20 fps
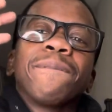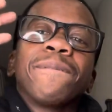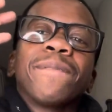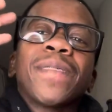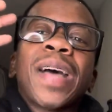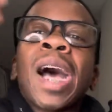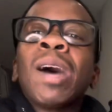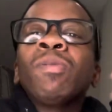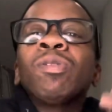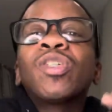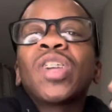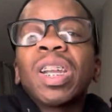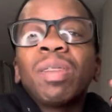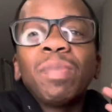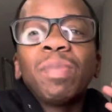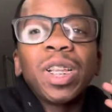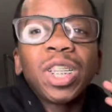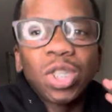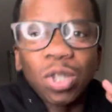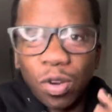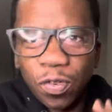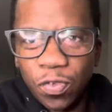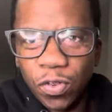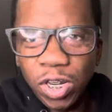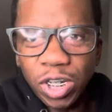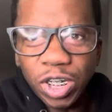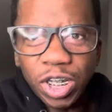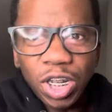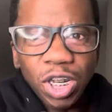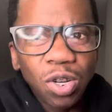I was trying to make sure at
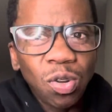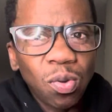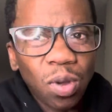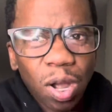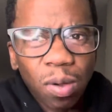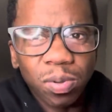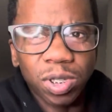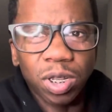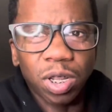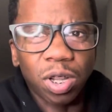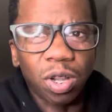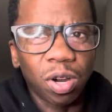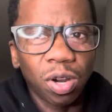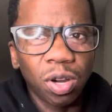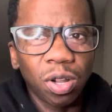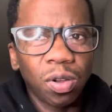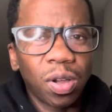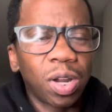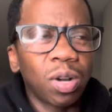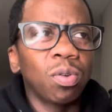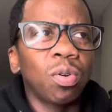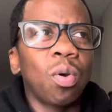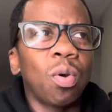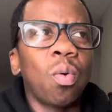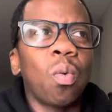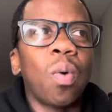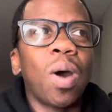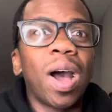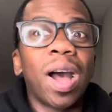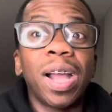first she knew I was a girl. I don't know
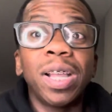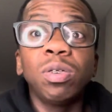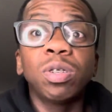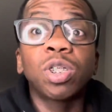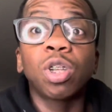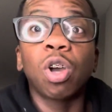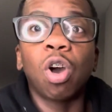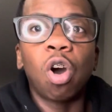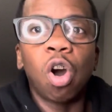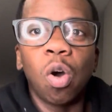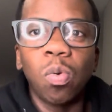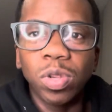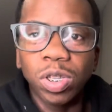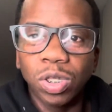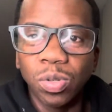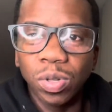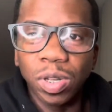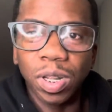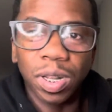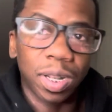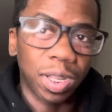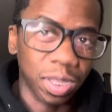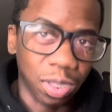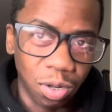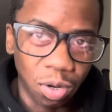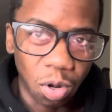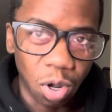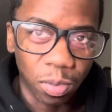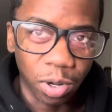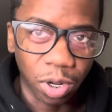why. I used to always do that. Like,
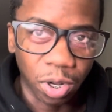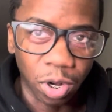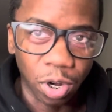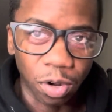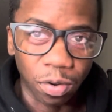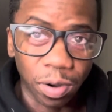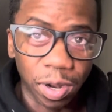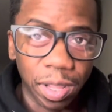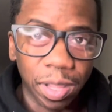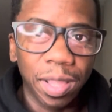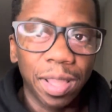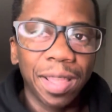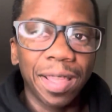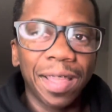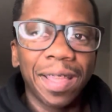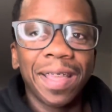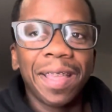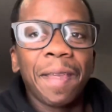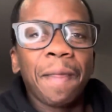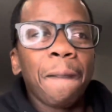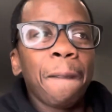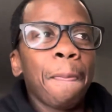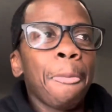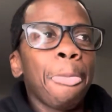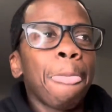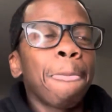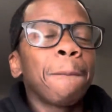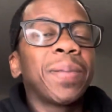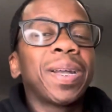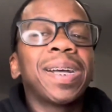you know I'm a girl, right?
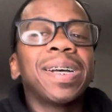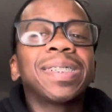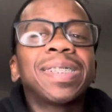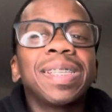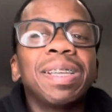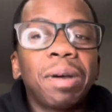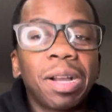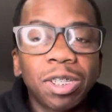Because I